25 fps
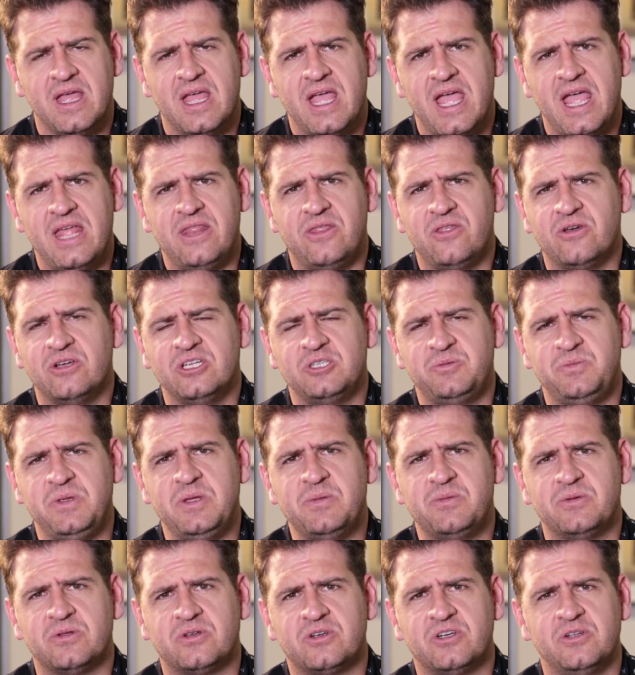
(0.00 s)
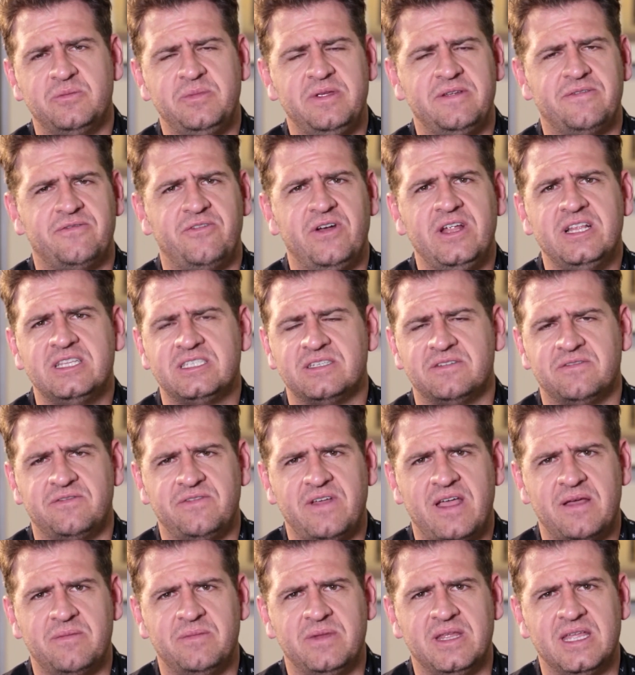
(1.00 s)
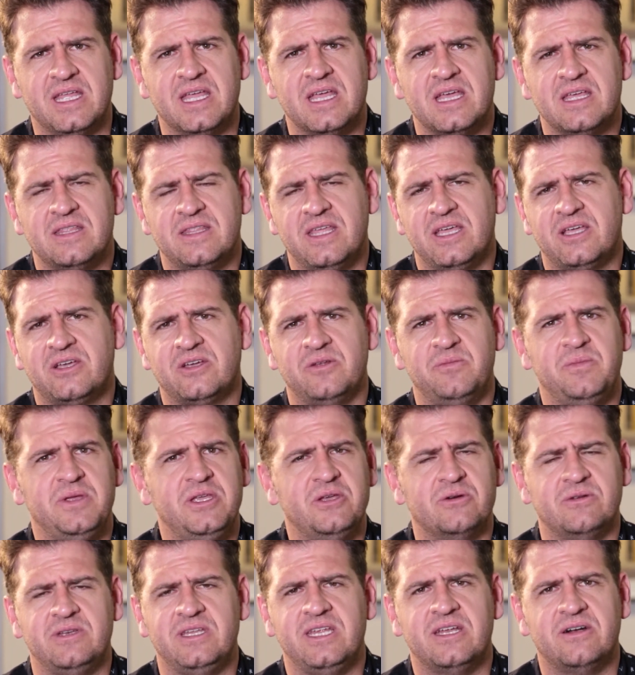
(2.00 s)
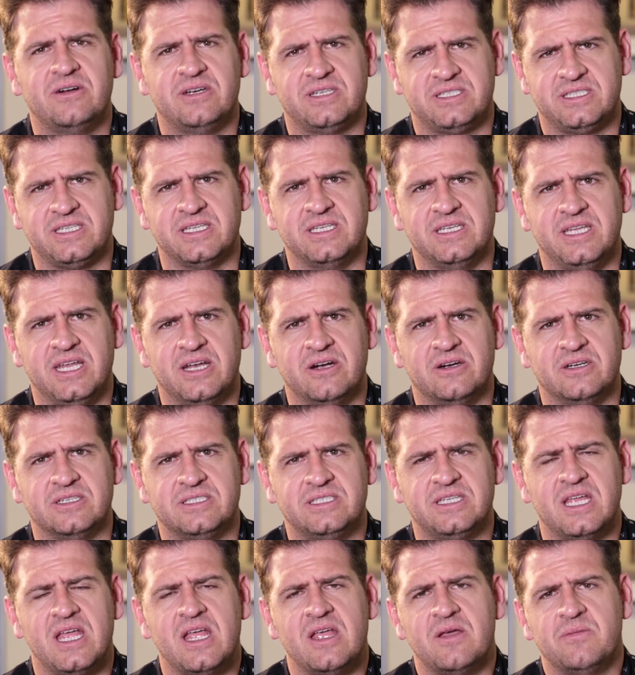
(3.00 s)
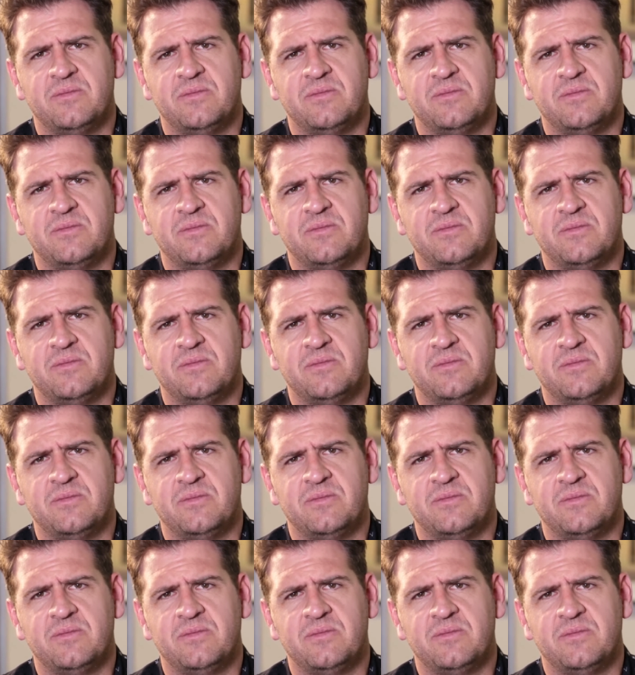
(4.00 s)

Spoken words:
And those people could be friends and family. They could be your nearest and dearest.